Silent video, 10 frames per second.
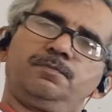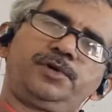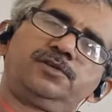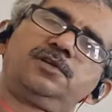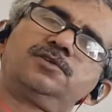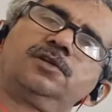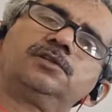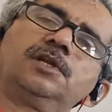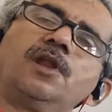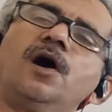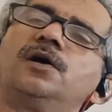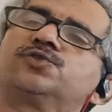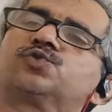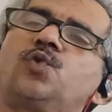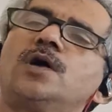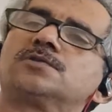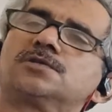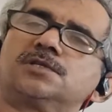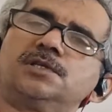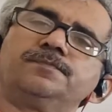present in the large
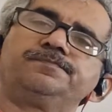quantity.